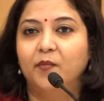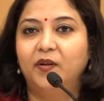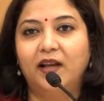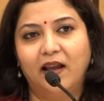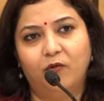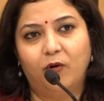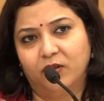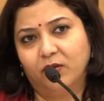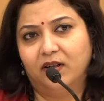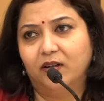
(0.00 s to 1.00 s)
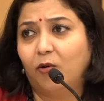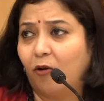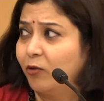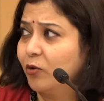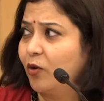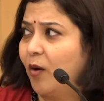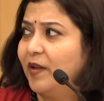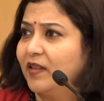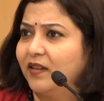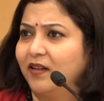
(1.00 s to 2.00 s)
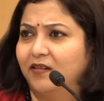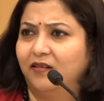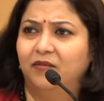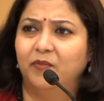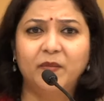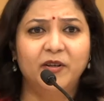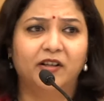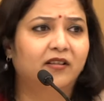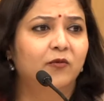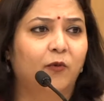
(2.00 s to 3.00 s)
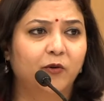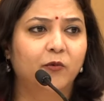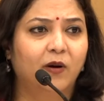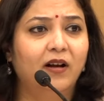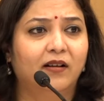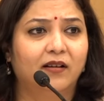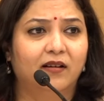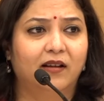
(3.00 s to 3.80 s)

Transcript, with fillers: But I've also heard all those comments that maybe she doesn't want to work,